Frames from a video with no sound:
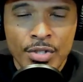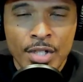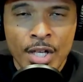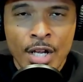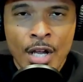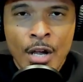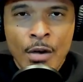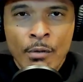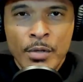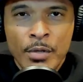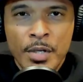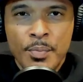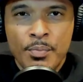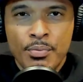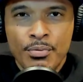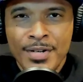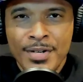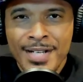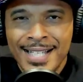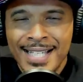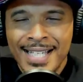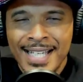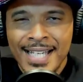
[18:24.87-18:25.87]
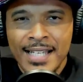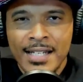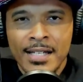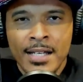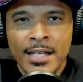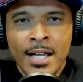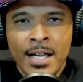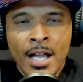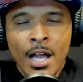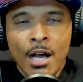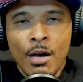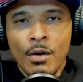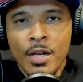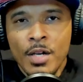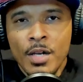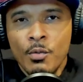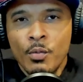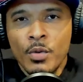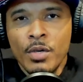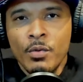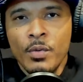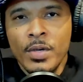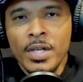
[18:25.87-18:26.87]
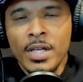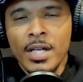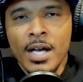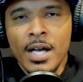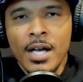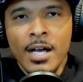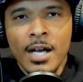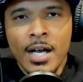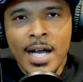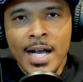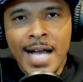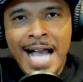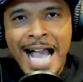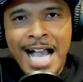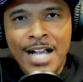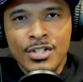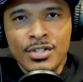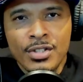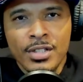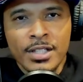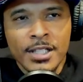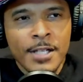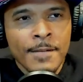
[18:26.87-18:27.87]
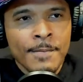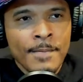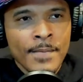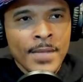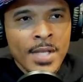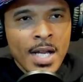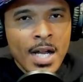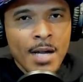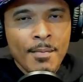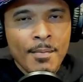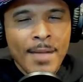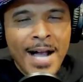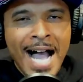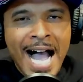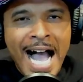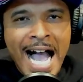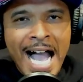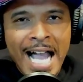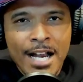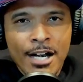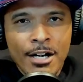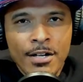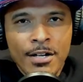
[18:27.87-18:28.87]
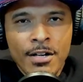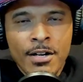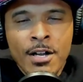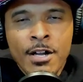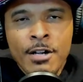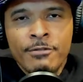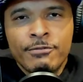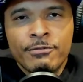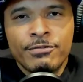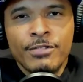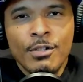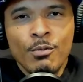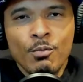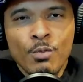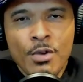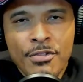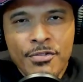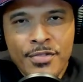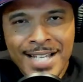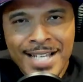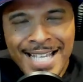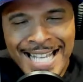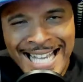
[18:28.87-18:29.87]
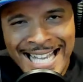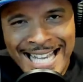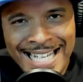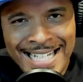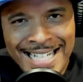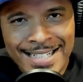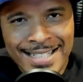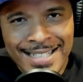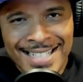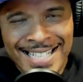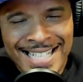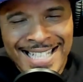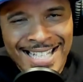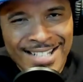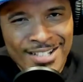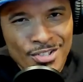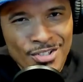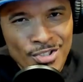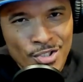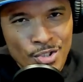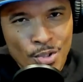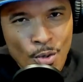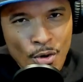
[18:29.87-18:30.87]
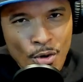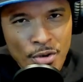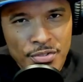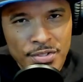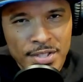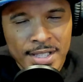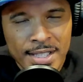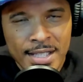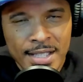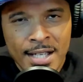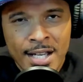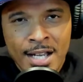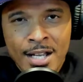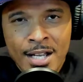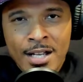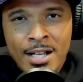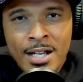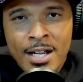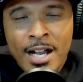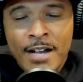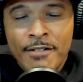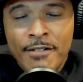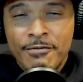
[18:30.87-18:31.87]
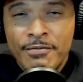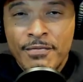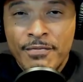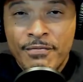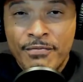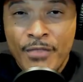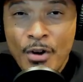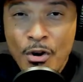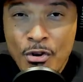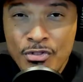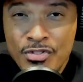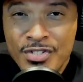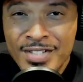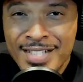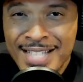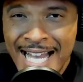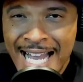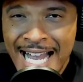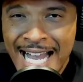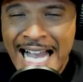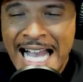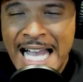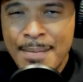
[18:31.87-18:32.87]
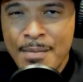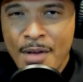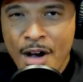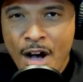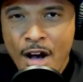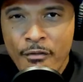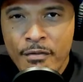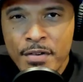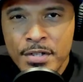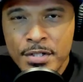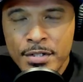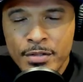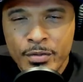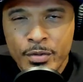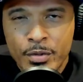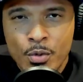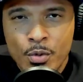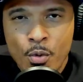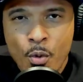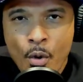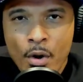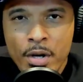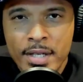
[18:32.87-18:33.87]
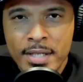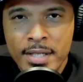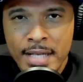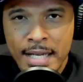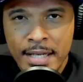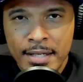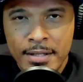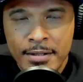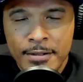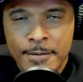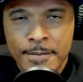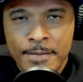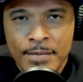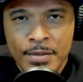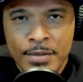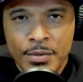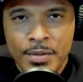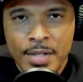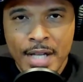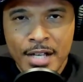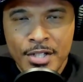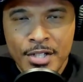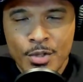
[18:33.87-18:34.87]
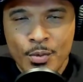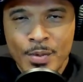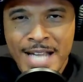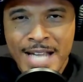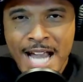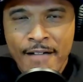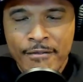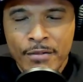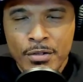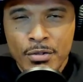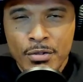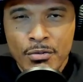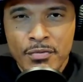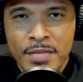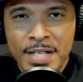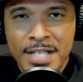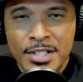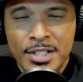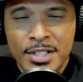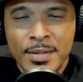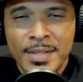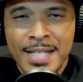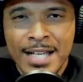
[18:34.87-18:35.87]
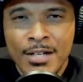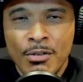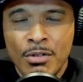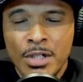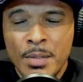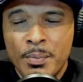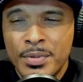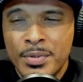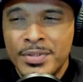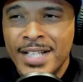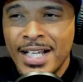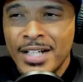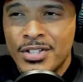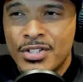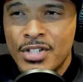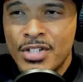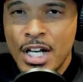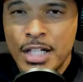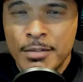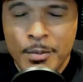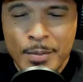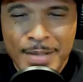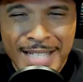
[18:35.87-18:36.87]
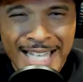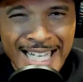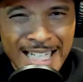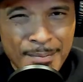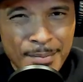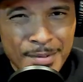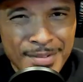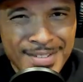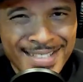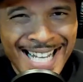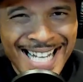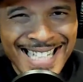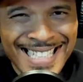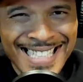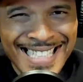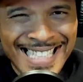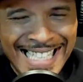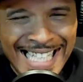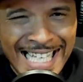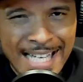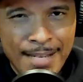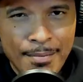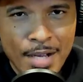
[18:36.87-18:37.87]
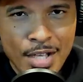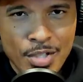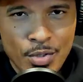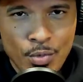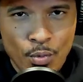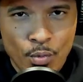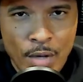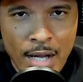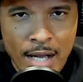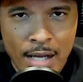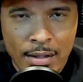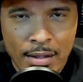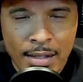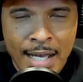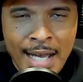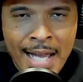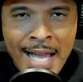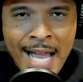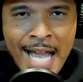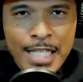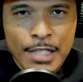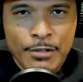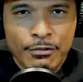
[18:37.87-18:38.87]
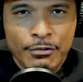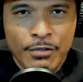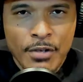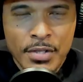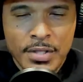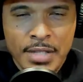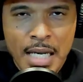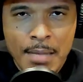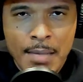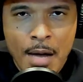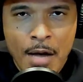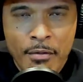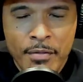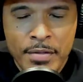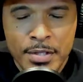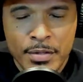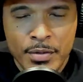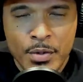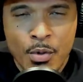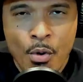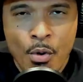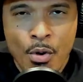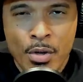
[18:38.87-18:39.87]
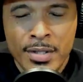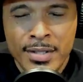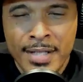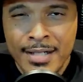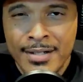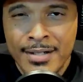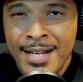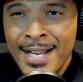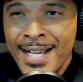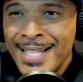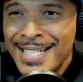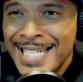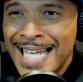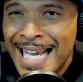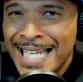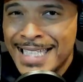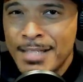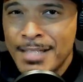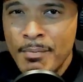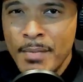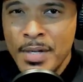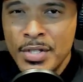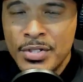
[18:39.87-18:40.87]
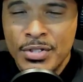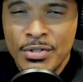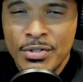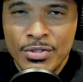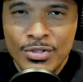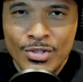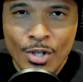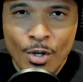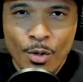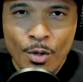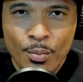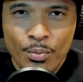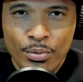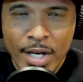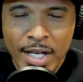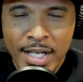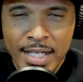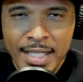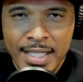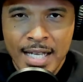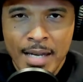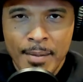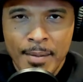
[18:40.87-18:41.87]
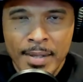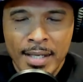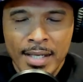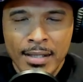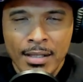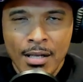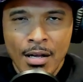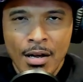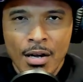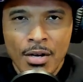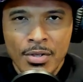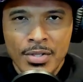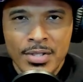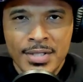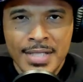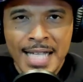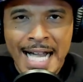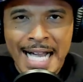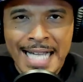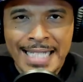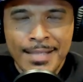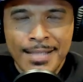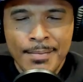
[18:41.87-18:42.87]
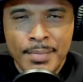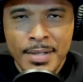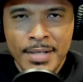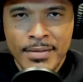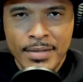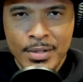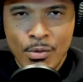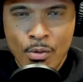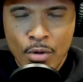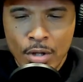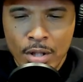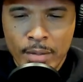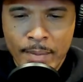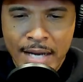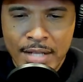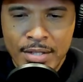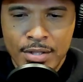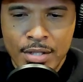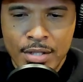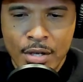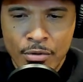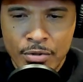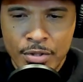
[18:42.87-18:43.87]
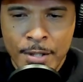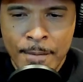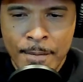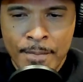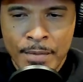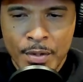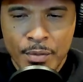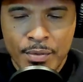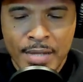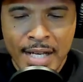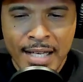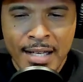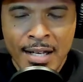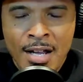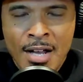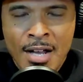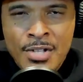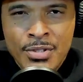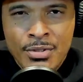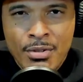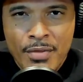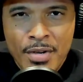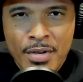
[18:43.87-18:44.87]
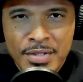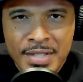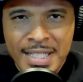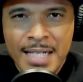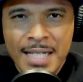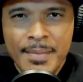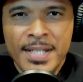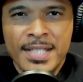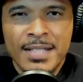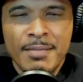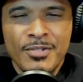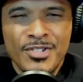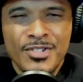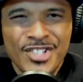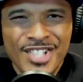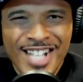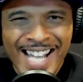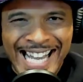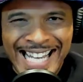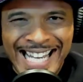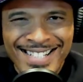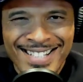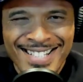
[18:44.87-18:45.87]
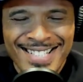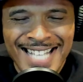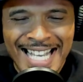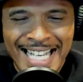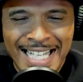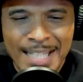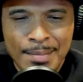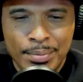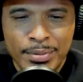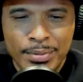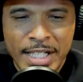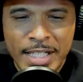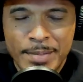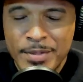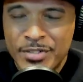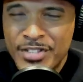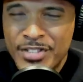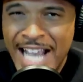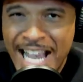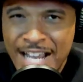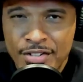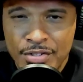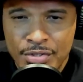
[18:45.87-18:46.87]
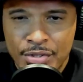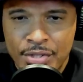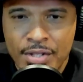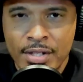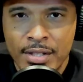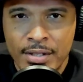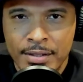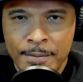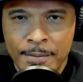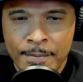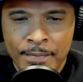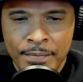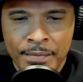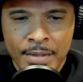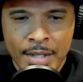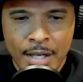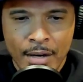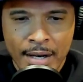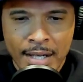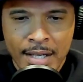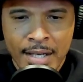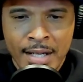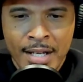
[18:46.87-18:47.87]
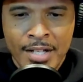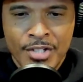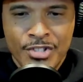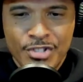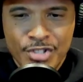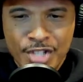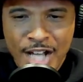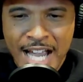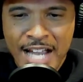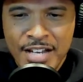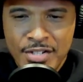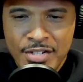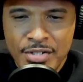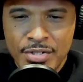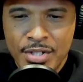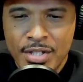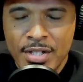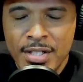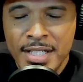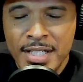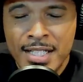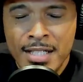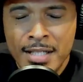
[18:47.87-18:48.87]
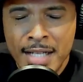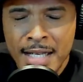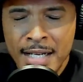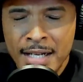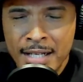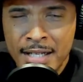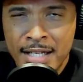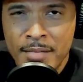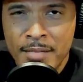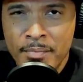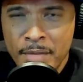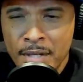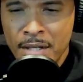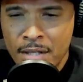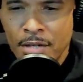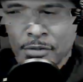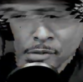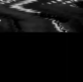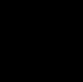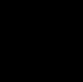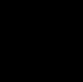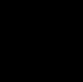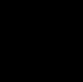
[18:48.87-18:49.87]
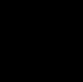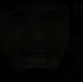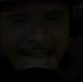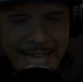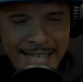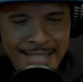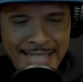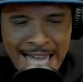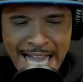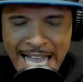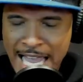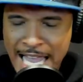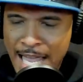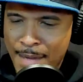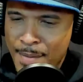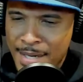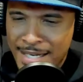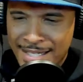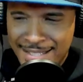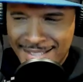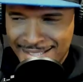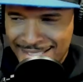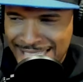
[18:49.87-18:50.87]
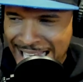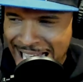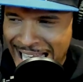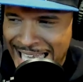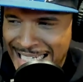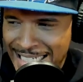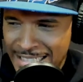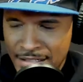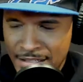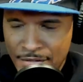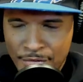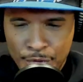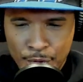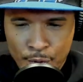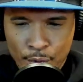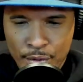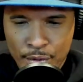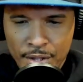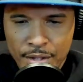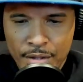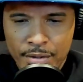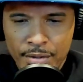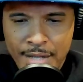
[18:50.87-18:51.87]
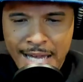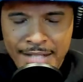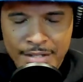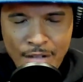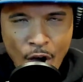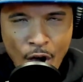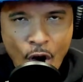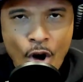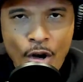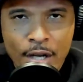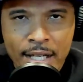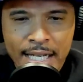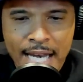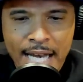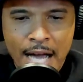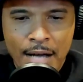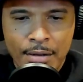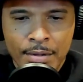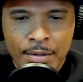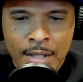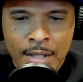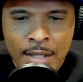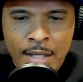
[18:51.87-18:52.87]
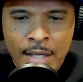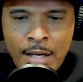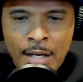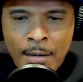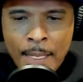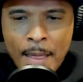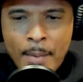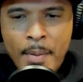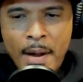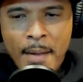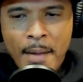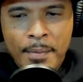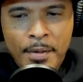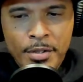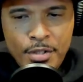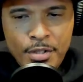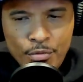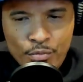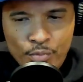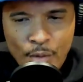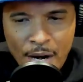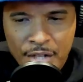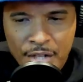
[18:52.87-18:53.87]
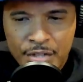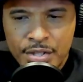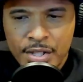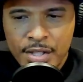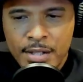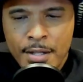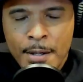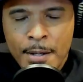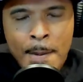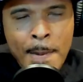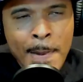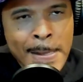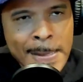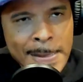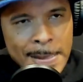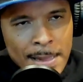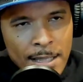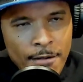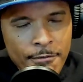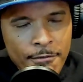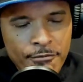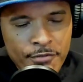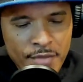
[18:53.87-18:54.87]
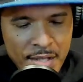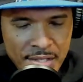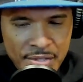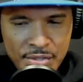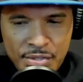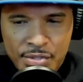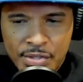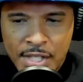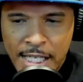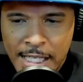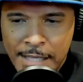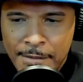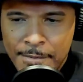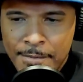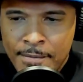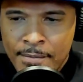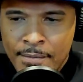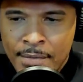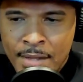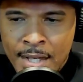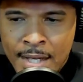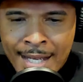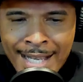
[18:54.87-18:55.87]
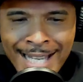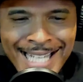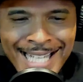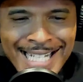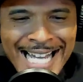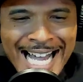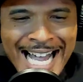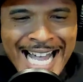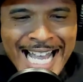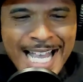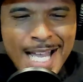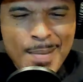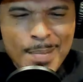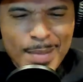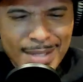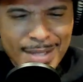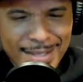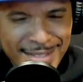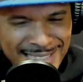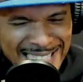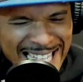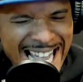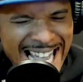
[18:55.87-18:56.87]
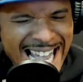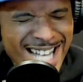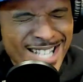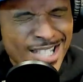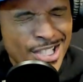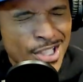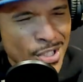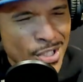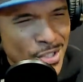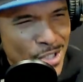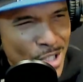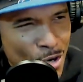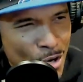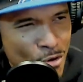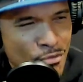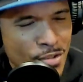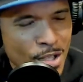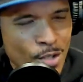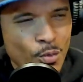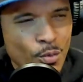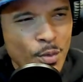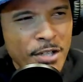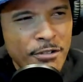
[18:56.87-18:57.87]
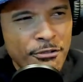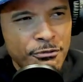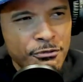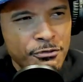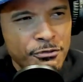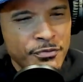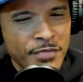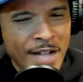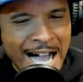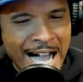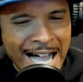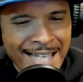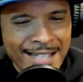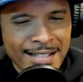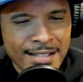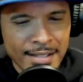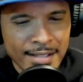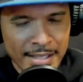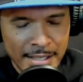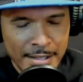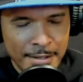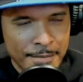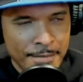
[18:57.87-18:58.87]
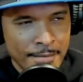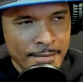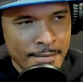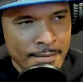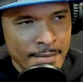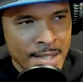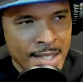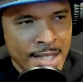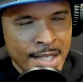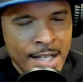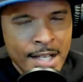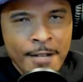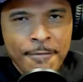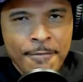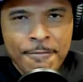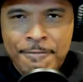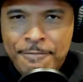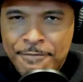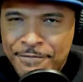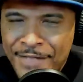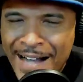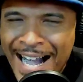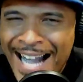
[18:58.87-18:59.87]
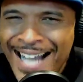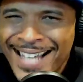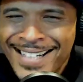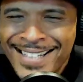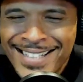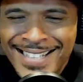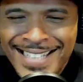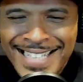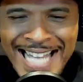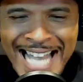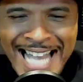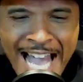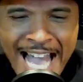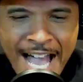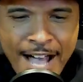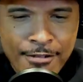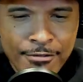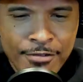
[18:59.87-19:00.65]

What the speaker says: We bring in hire from within Ken Dorsey, a first-time offensive coordinator. Okay, so we have to do things to not only protect Josh, but we got to protect him as well as a first-time offensive coordinator, not to mention Joe Brady coming alongside to be the quarterback's coach. Okay, so there's going to be some changes taking place, but change is good. All right, change is good, and it could be a good thing. I am excited and thrilled as all get out about the direction of this team. And I am glad to know that we finally have